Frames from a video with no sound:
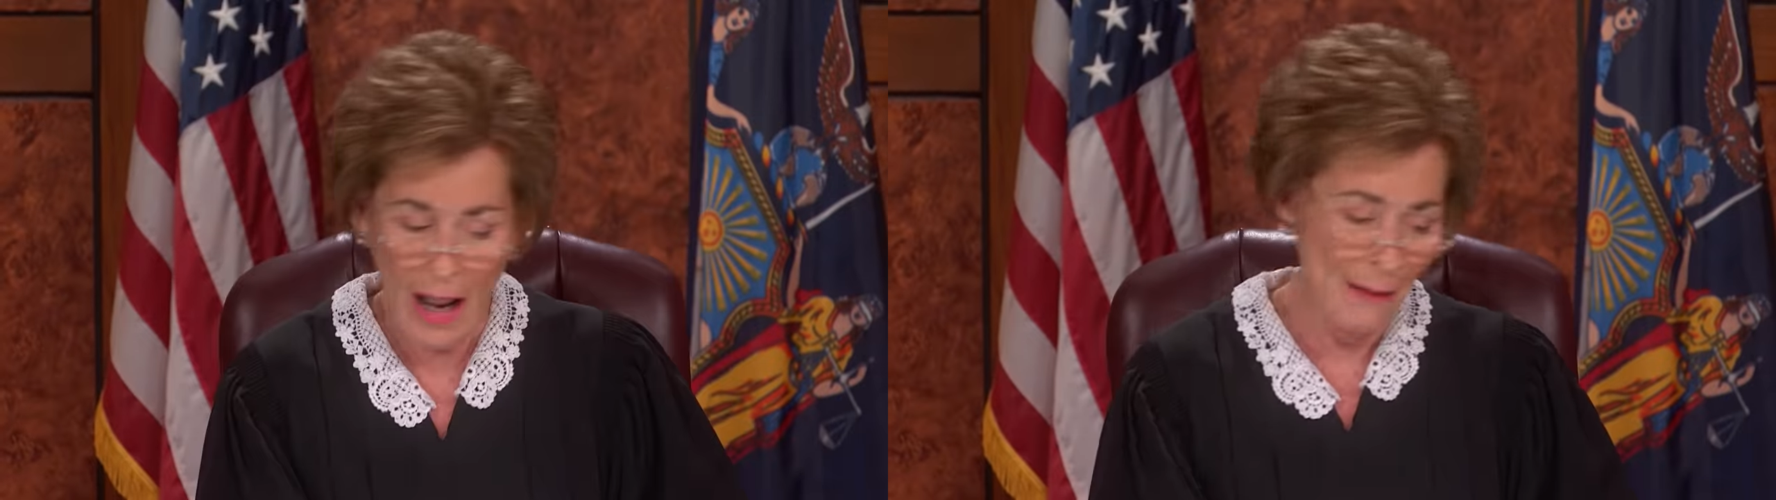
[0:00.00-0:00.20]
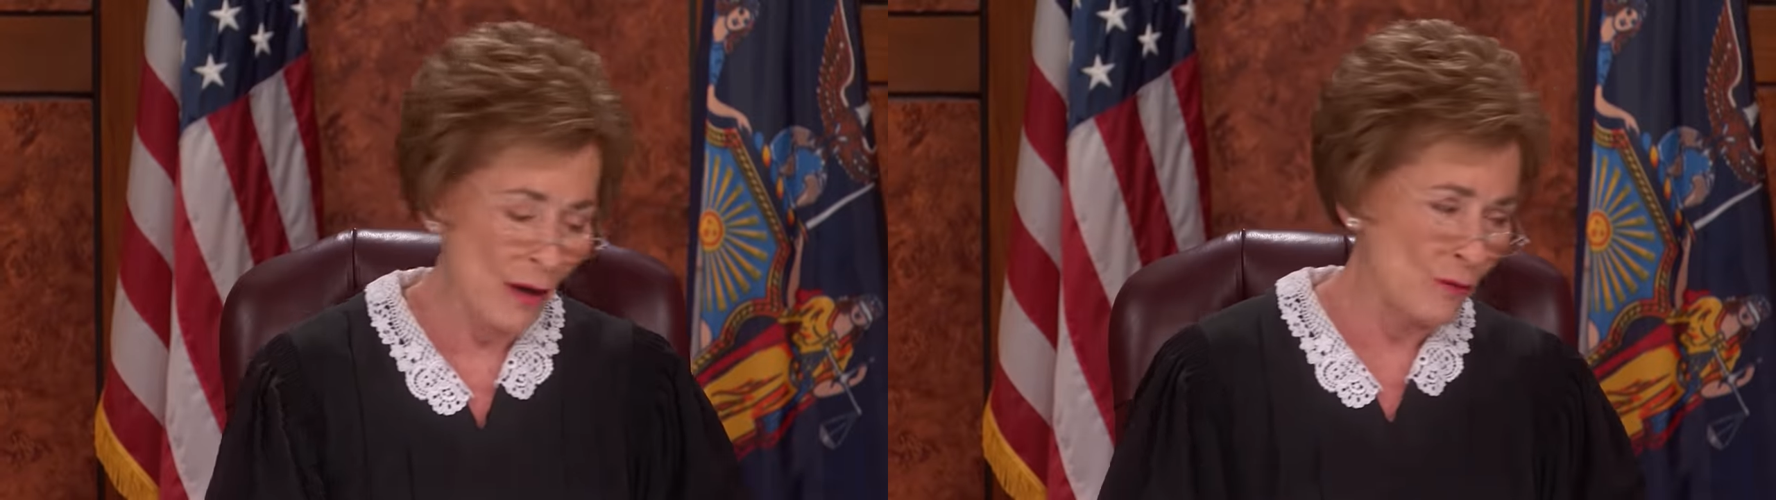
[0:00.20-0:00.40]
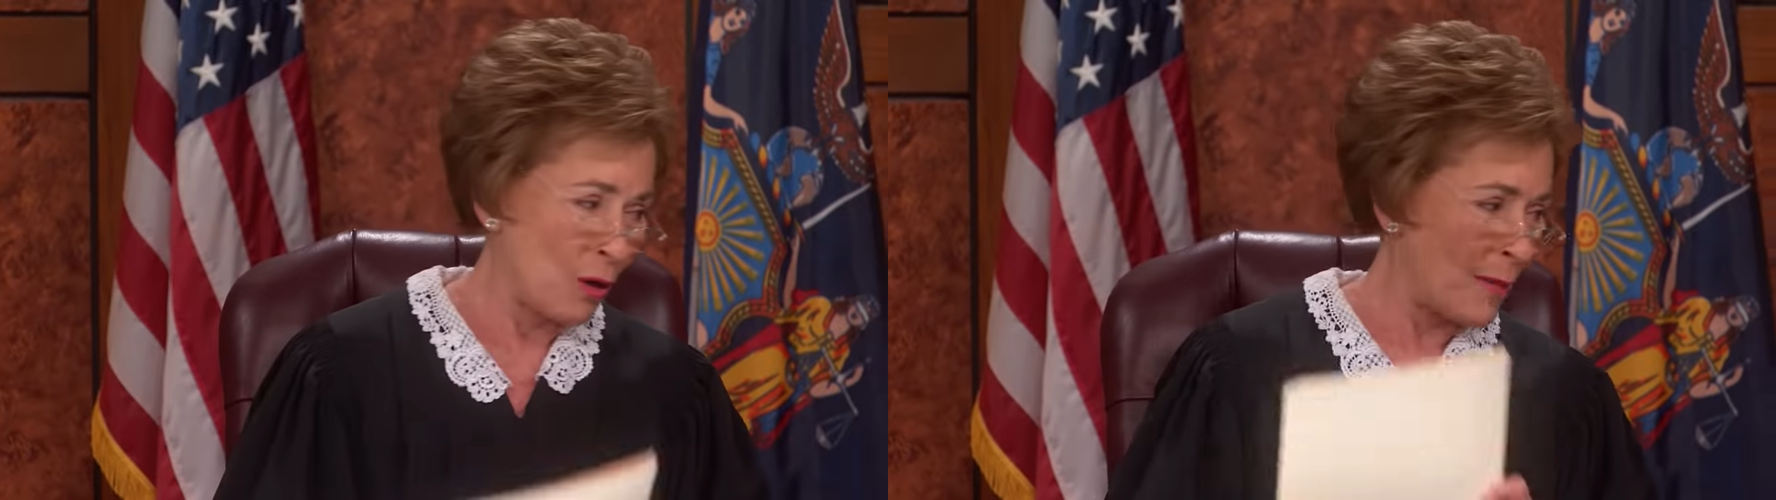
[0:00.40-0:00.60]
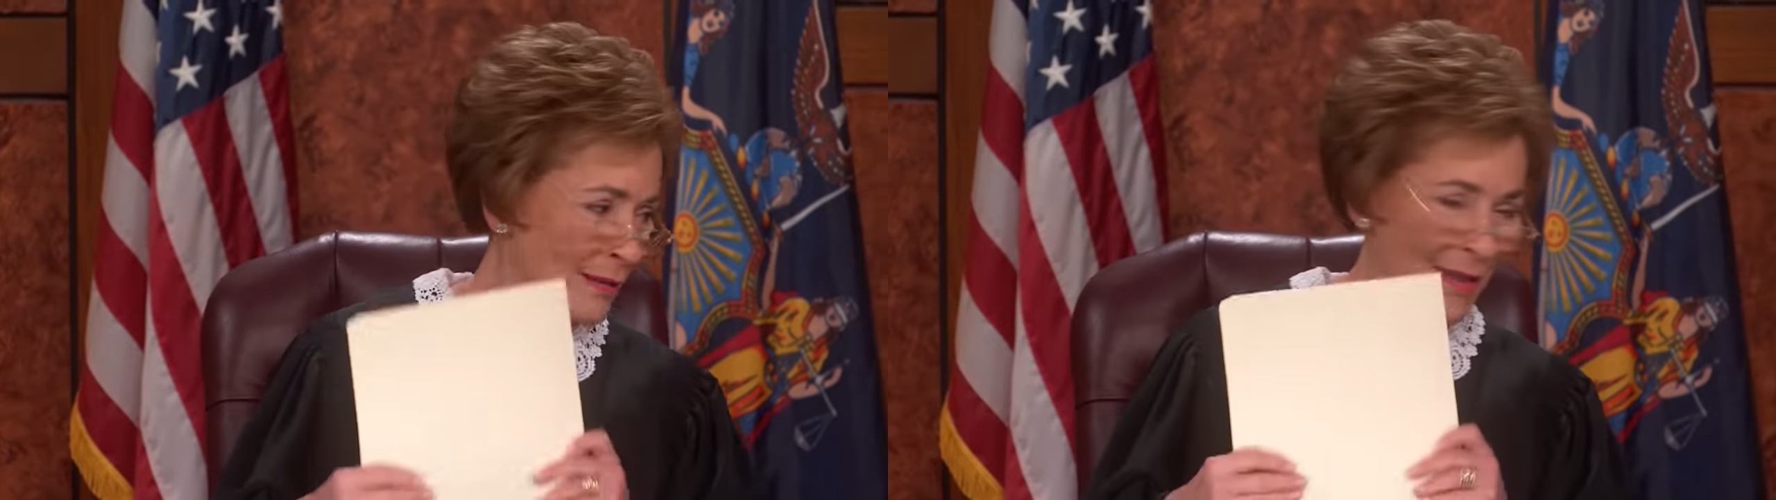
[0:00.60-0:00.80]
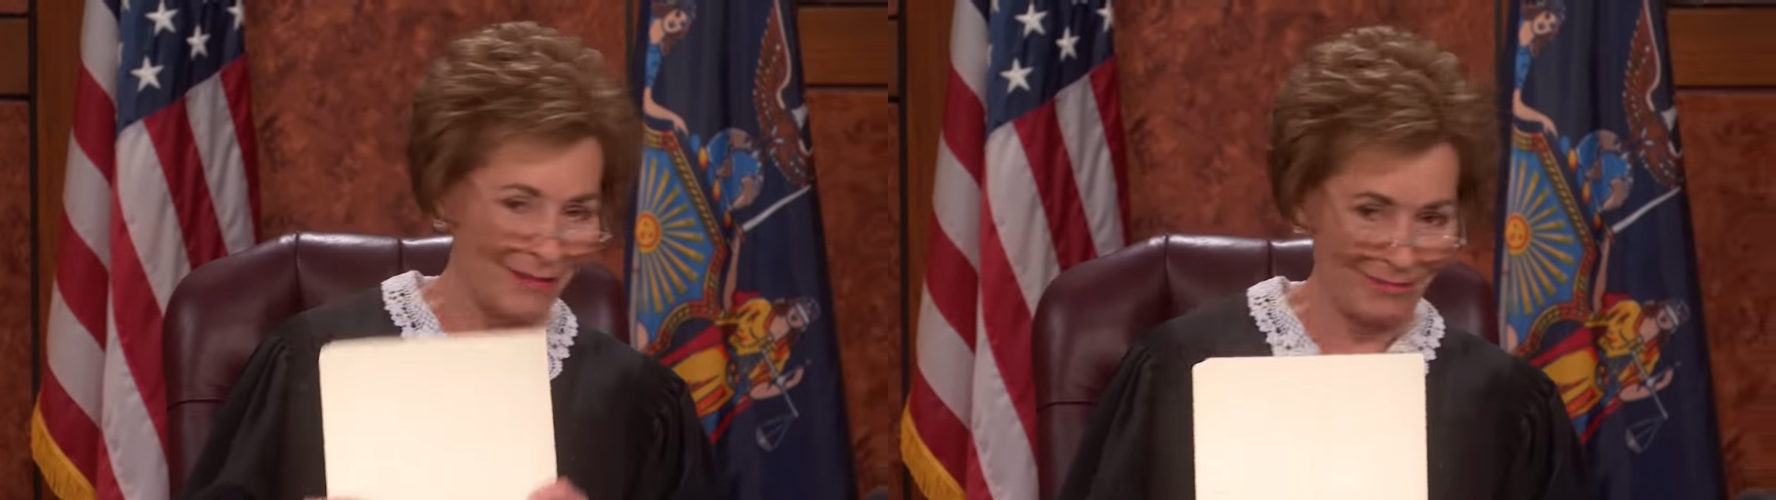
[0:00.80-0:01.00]
I don't know
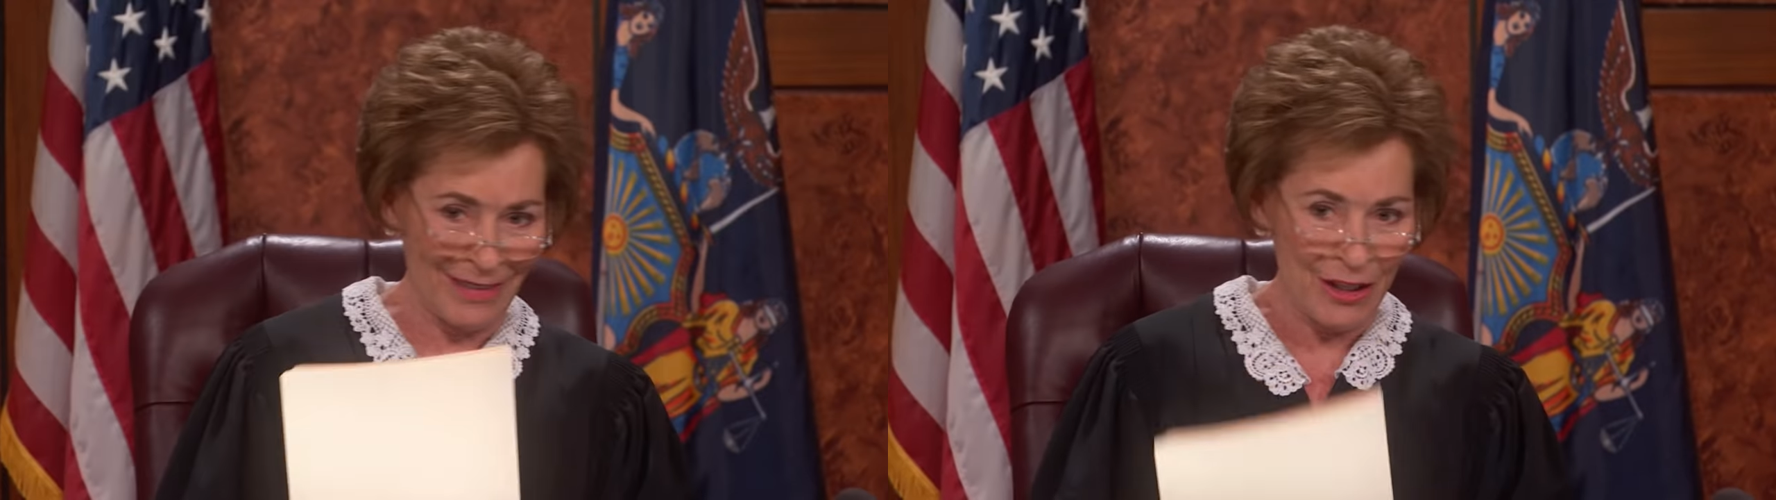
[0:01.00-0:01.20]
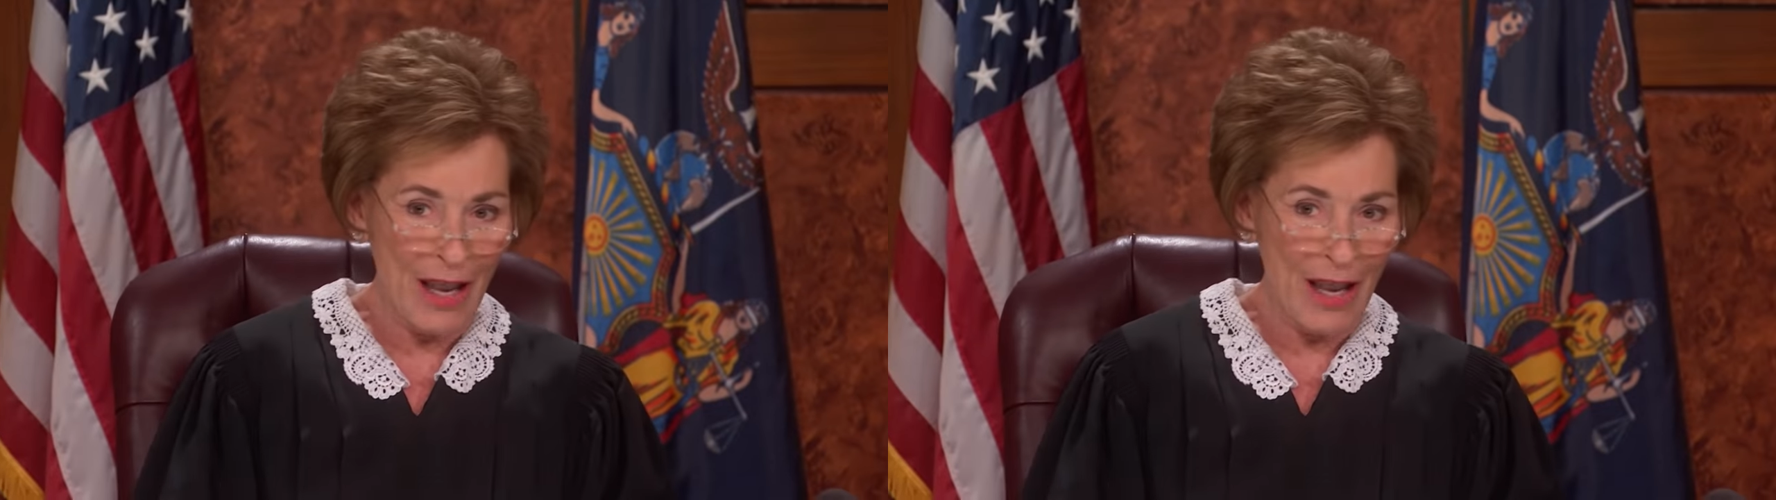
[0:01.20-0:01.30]
about that. Yeah.